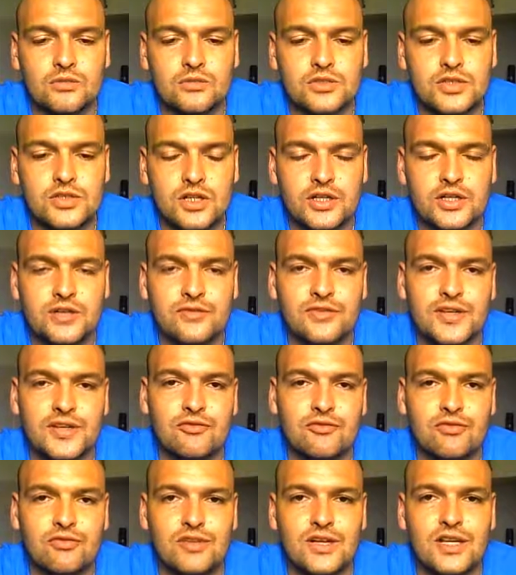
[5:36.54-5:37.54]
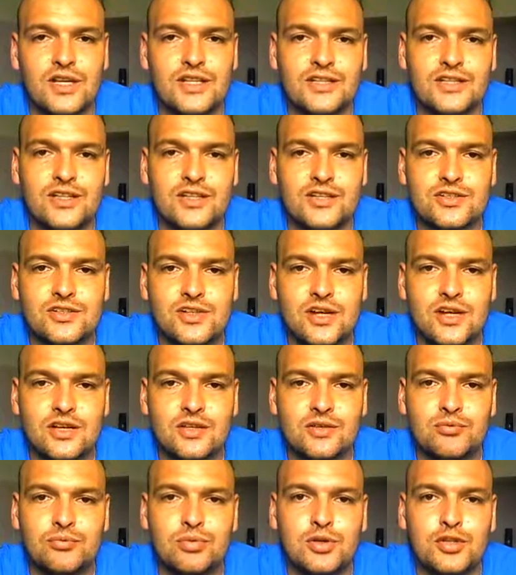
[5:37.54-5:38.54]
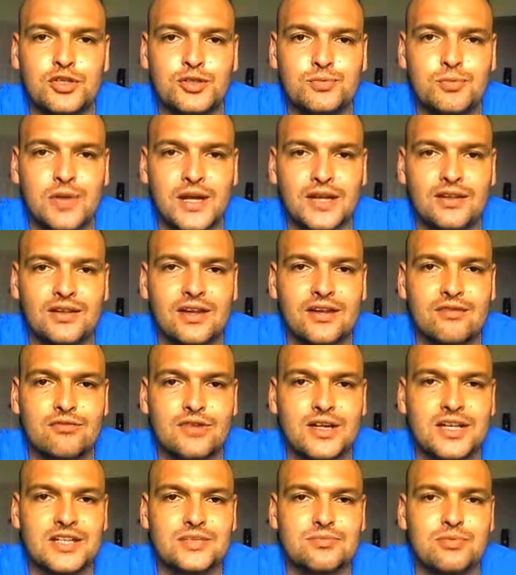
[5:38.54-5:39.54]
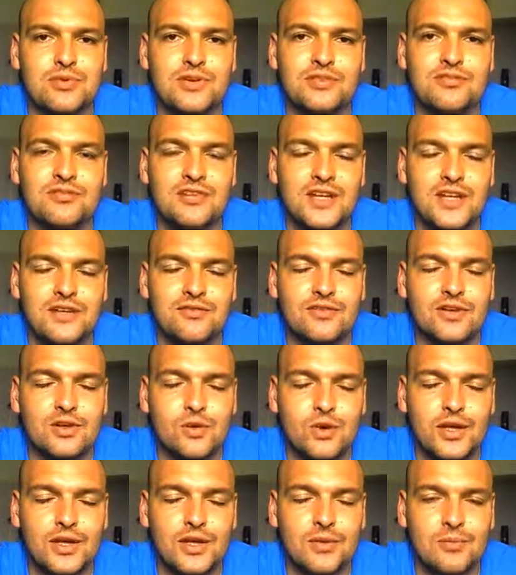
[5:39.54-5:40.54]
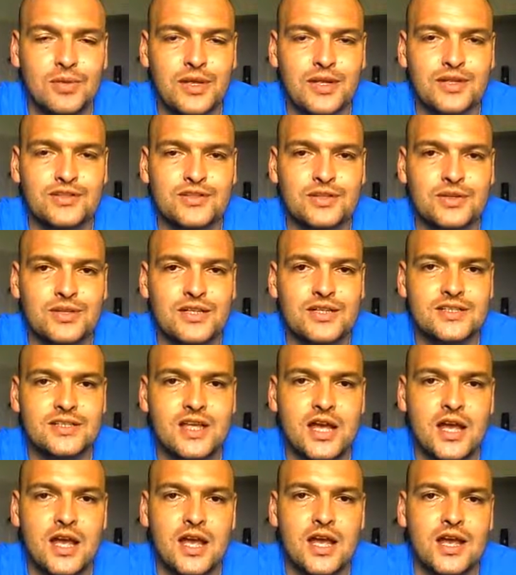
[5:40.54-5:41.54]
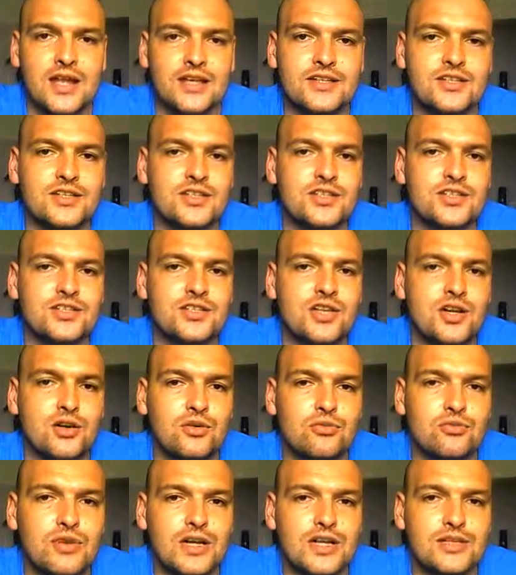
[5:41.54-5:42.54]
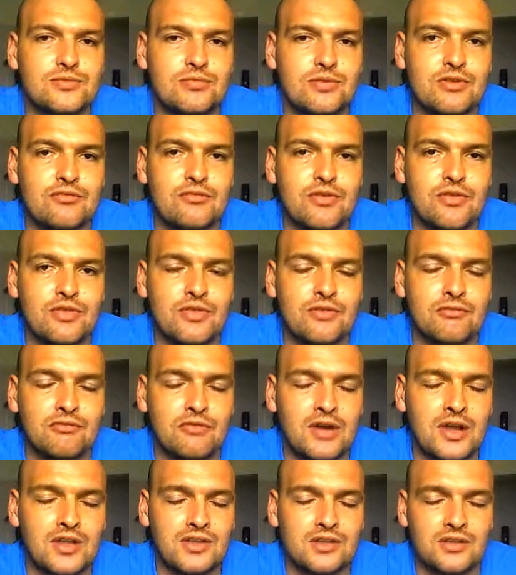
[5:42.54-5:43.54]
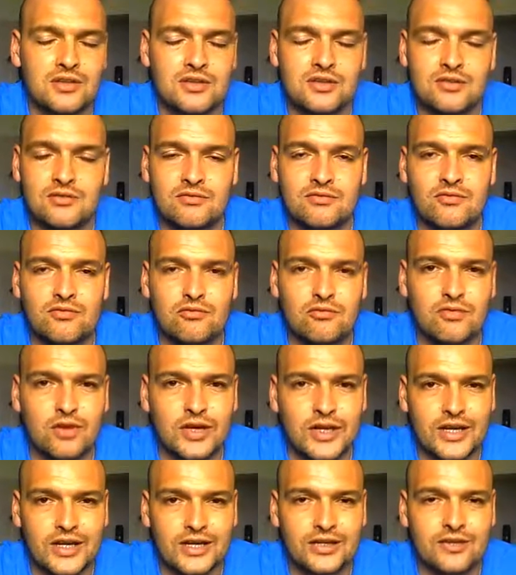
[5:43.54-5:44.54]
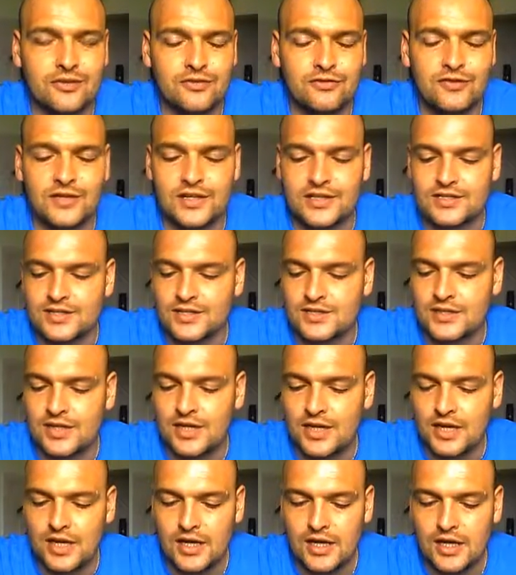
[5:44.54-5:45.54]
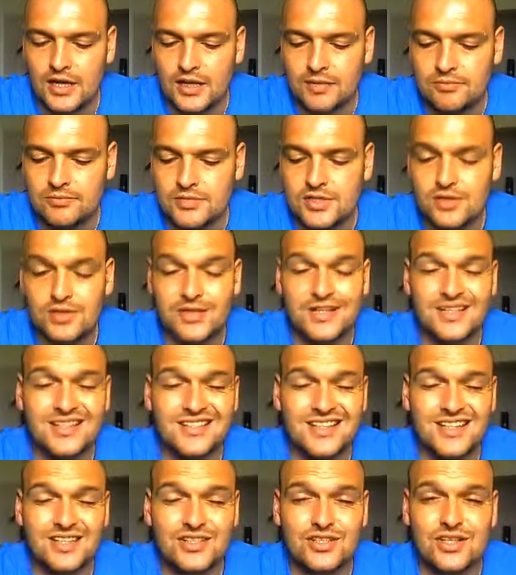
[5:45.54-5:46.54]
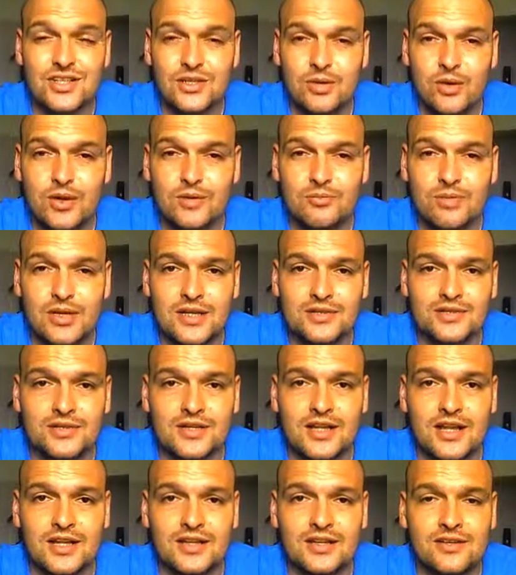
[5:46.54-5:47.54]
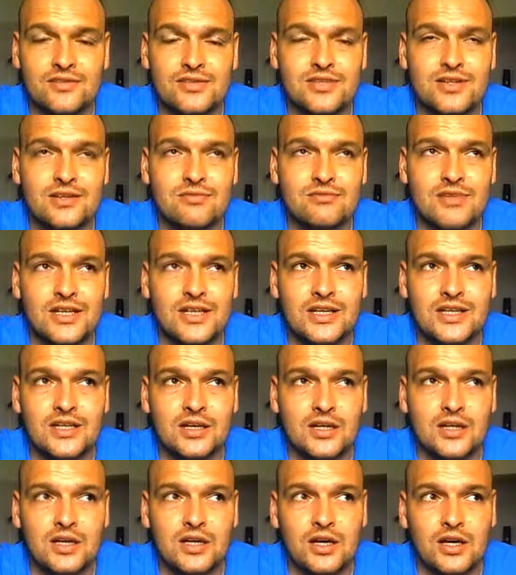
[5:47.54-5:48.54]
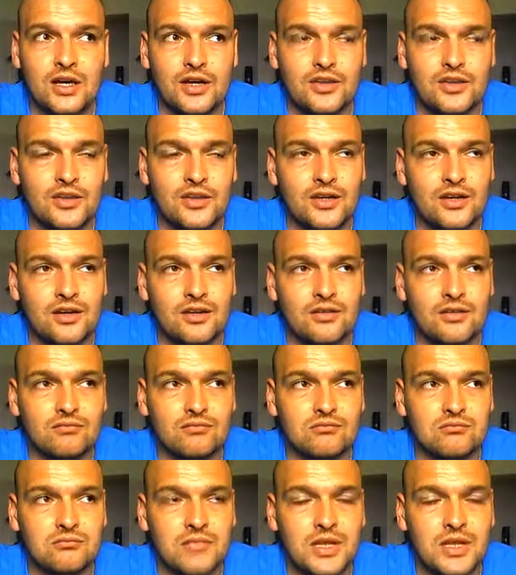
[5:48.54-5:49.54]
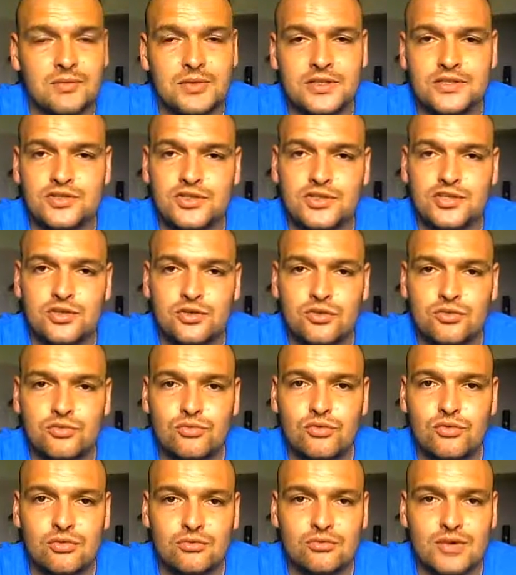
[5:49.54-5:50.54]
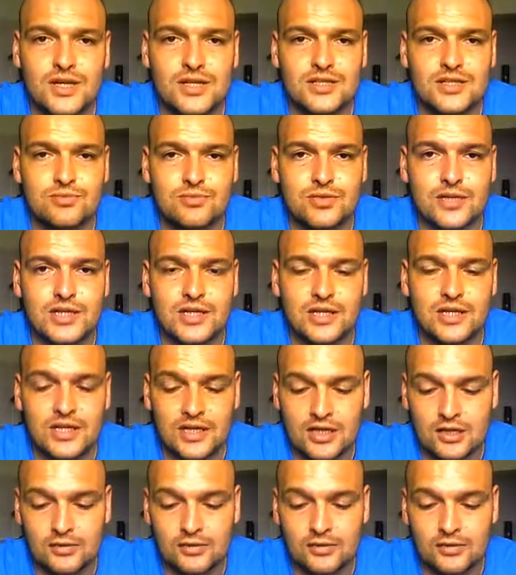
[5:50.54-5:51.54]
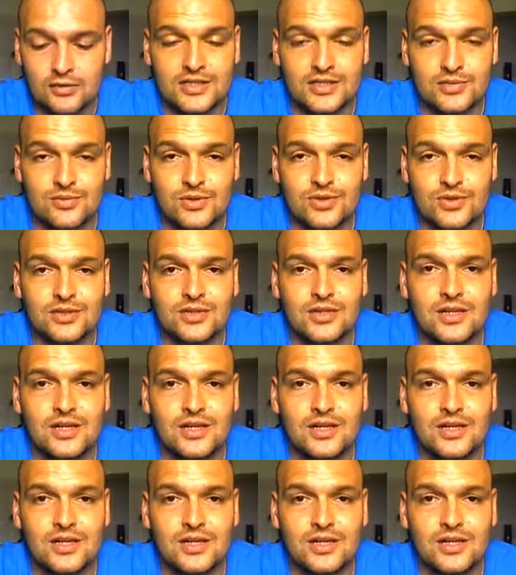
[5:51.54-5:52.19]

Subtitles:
side of it really does kind of push back that raspberry flavor quite a bit. So it's a subtle raspberry rather than right in your face. So it is actually quite pleasant, and there is only, I think, maybe two raspberry, including this one,